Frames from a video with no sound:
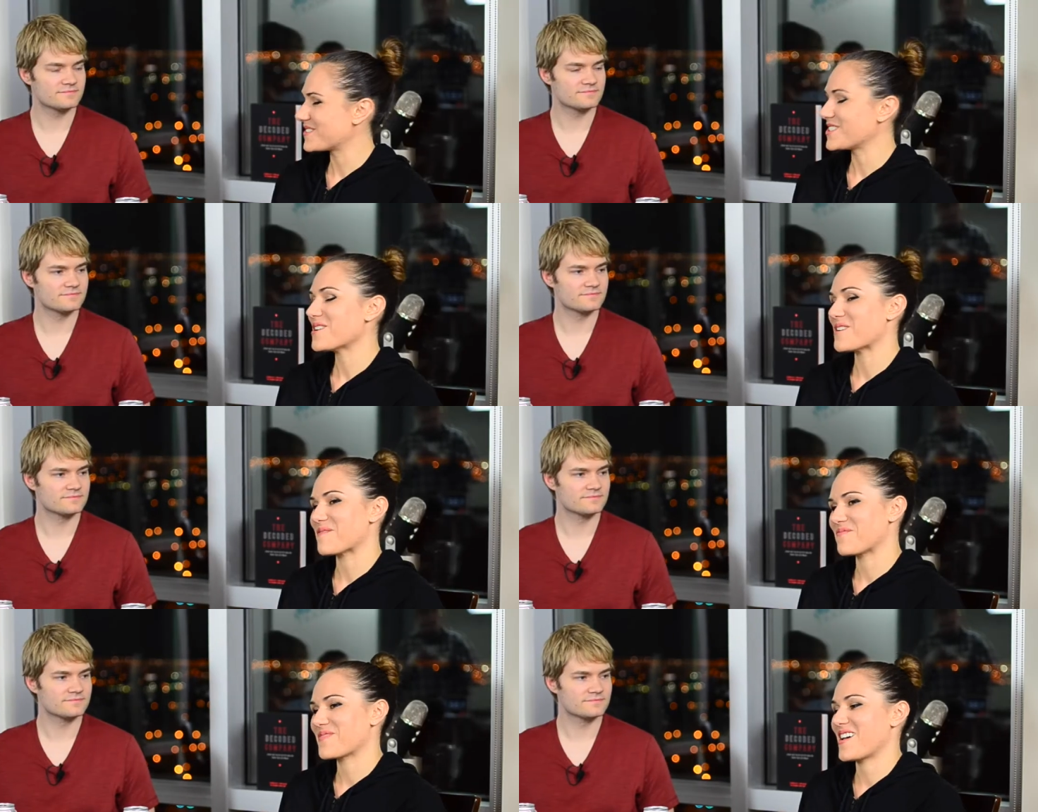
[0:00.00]

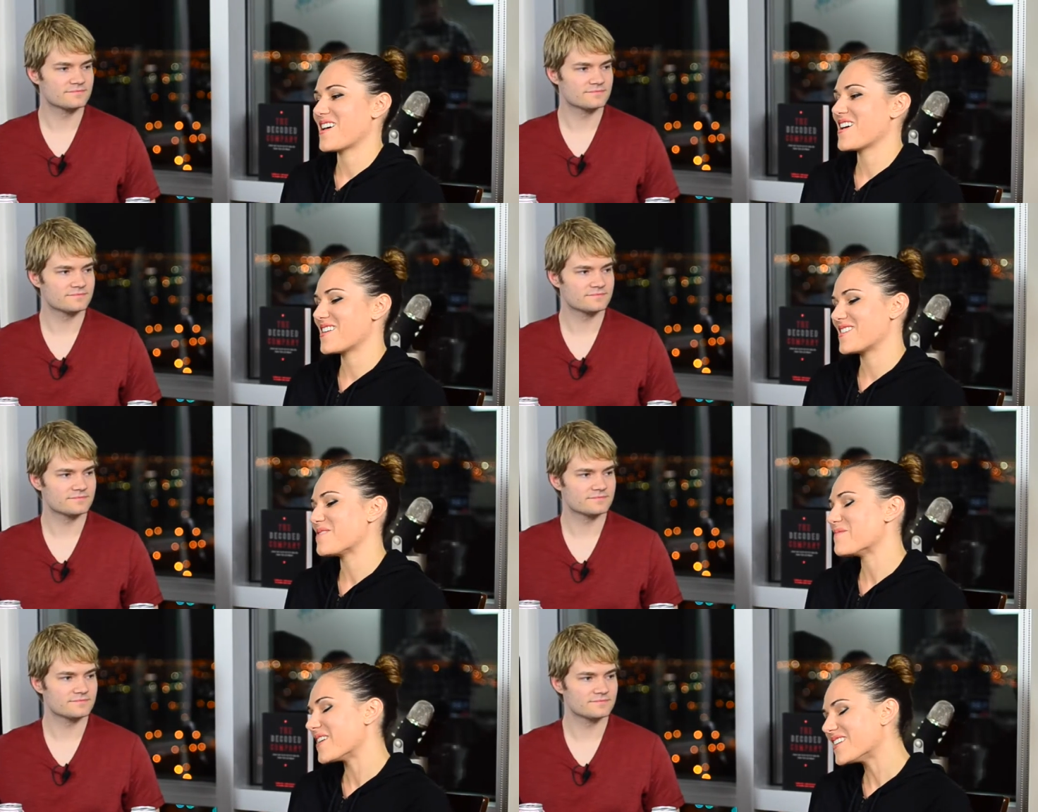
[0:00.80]
Speaker 1: Sure. Uh,
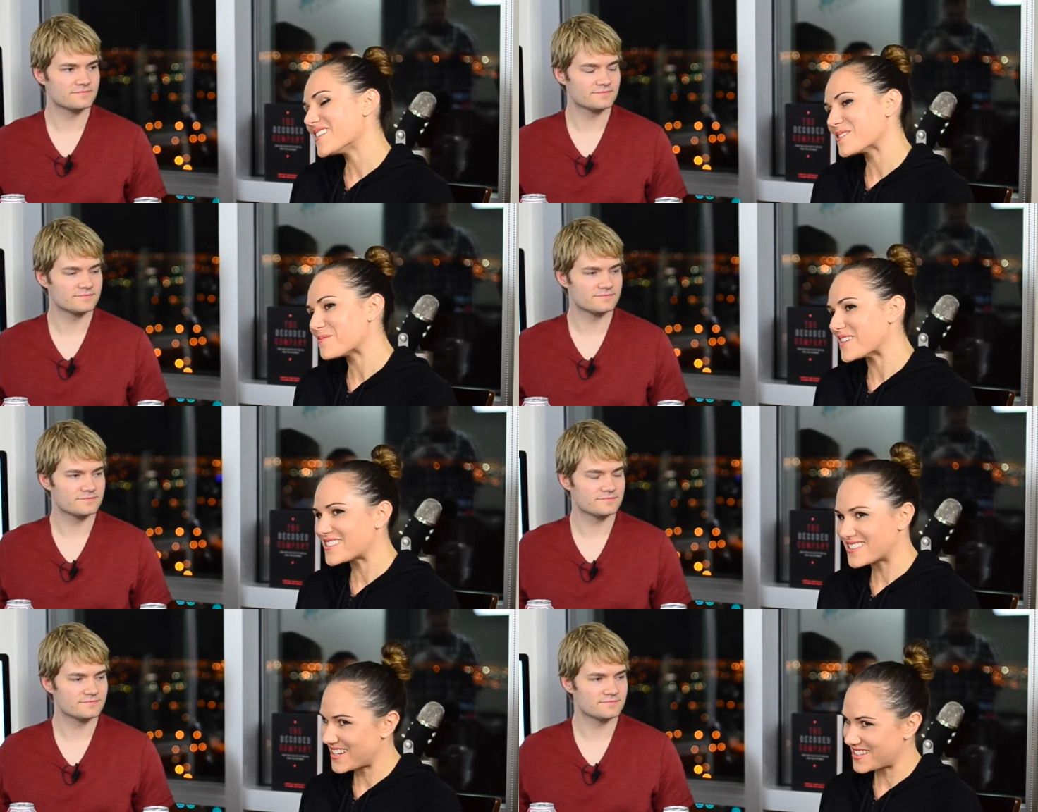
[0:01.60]
The Mill is a place
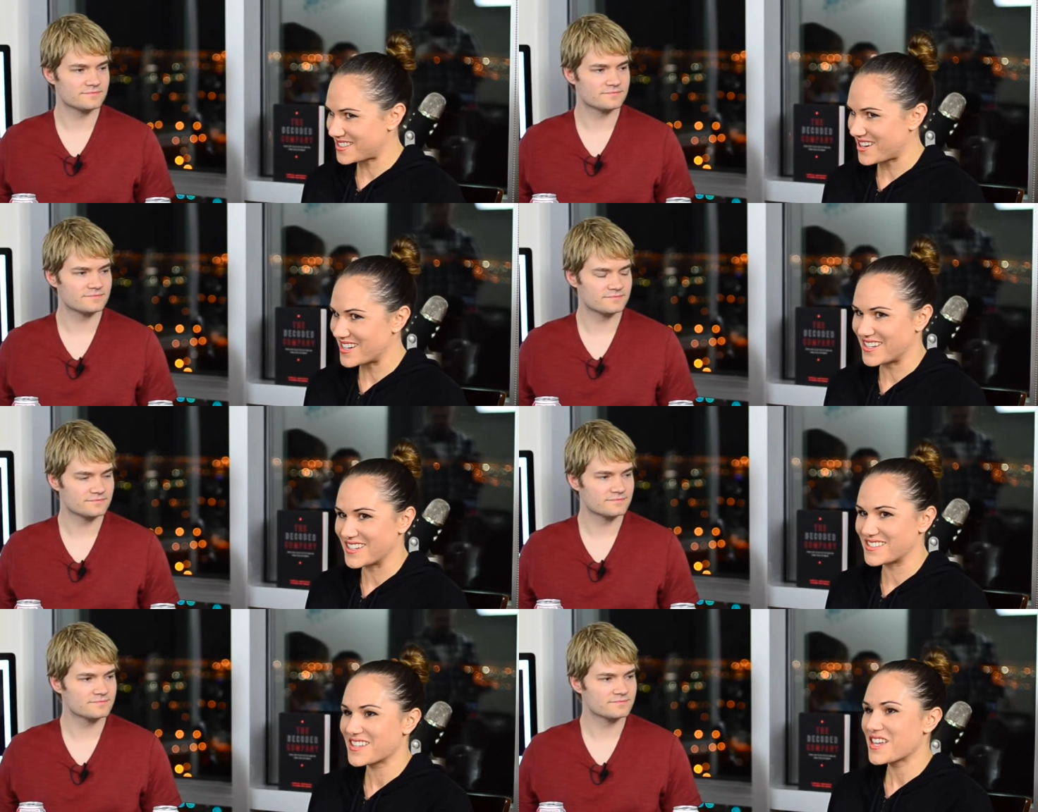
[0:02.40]
to test your
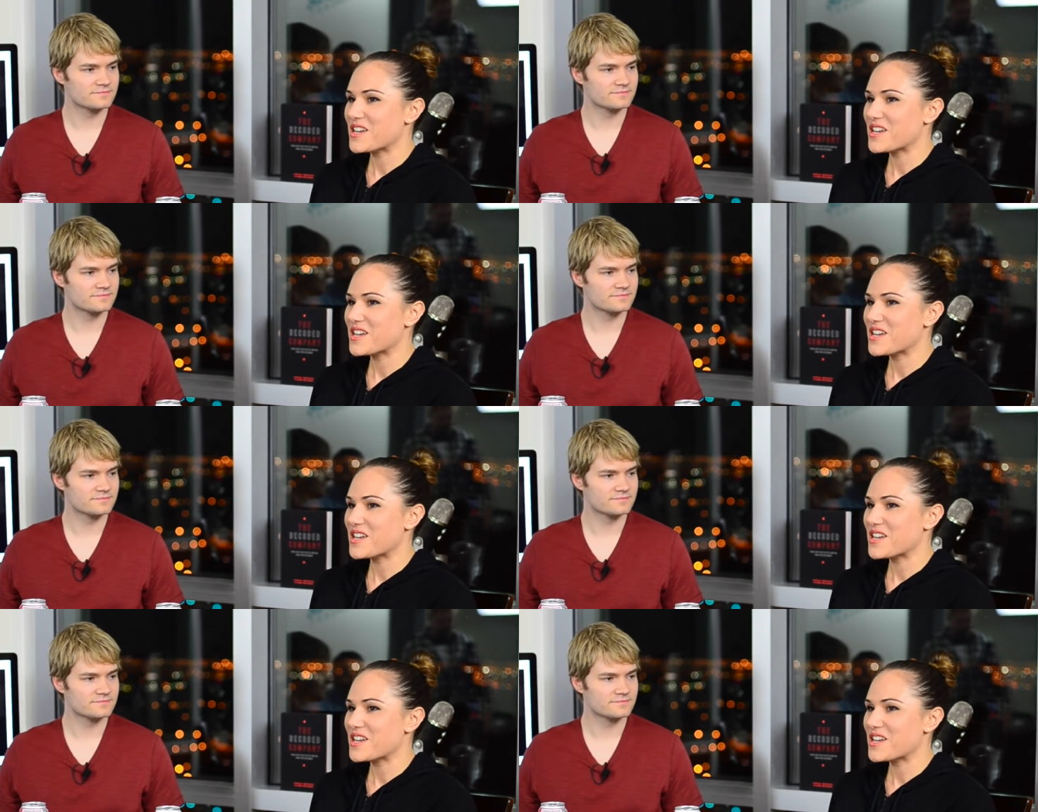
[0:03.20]
ideas.